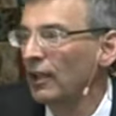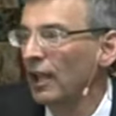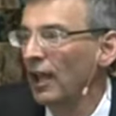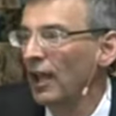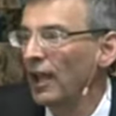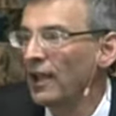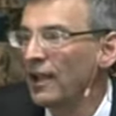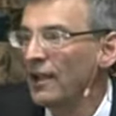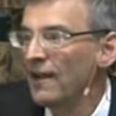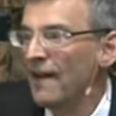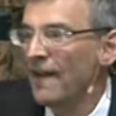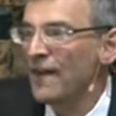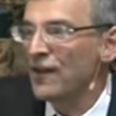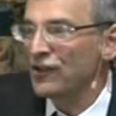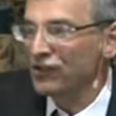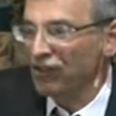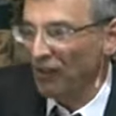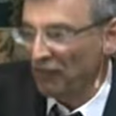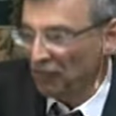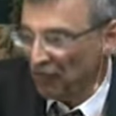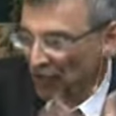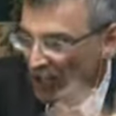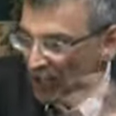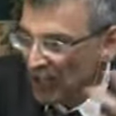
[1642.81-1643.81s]
Okay?
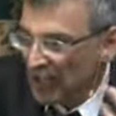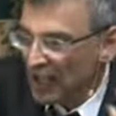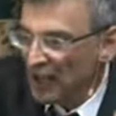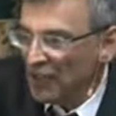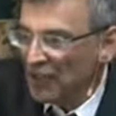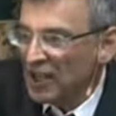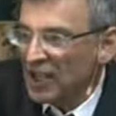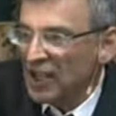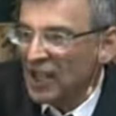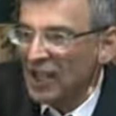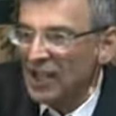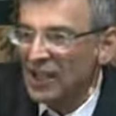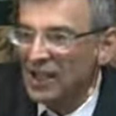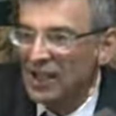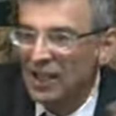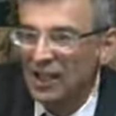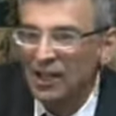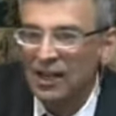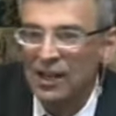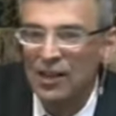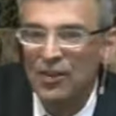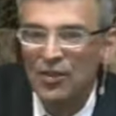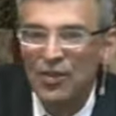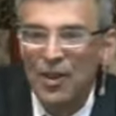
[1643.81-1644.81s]
Something in the
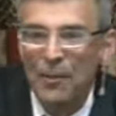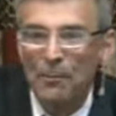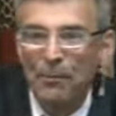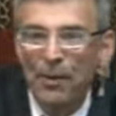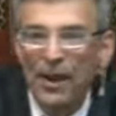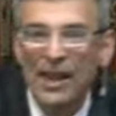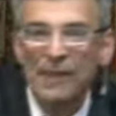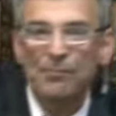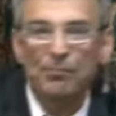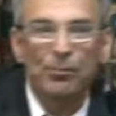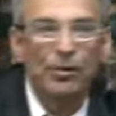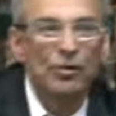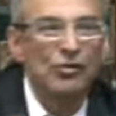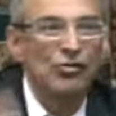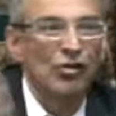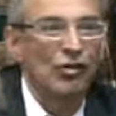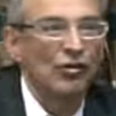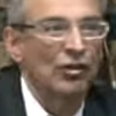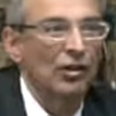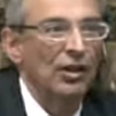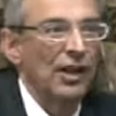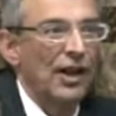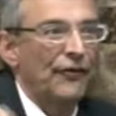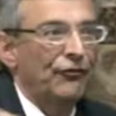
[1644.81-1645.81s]
ink and in the paper
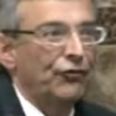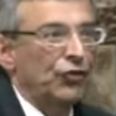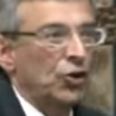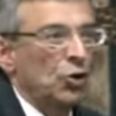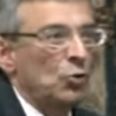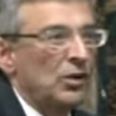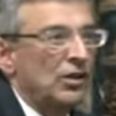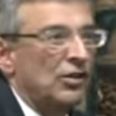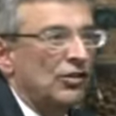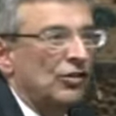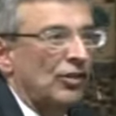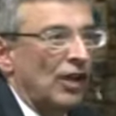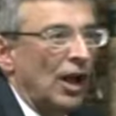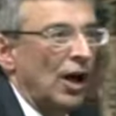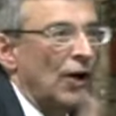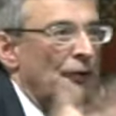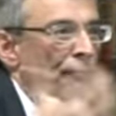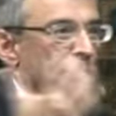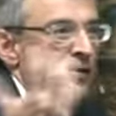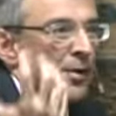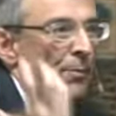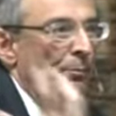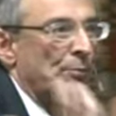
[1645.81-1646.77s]
just left to itself,